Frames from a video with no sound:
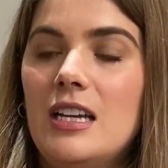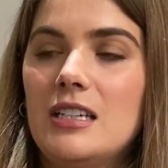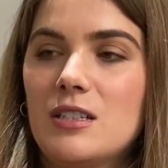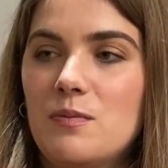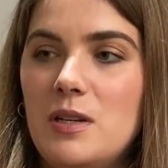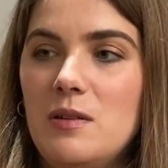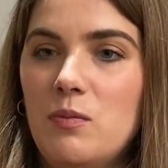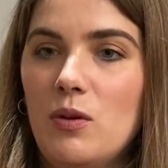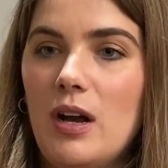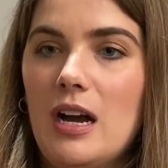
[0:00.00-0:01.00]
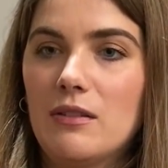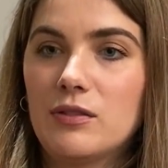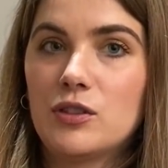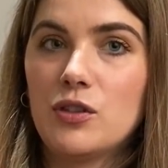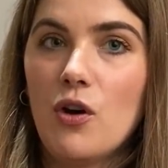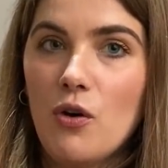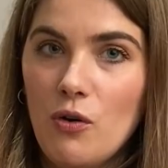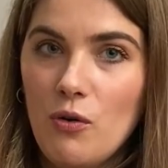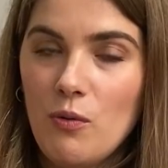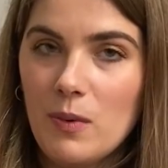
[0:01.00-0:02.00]
is people have
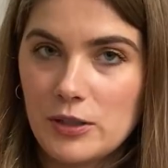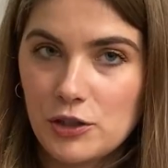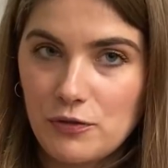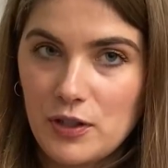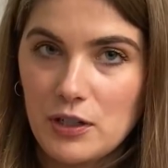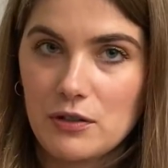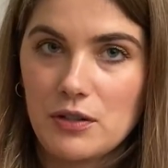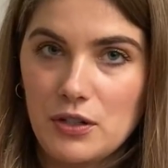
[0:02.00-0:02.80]
so much fear,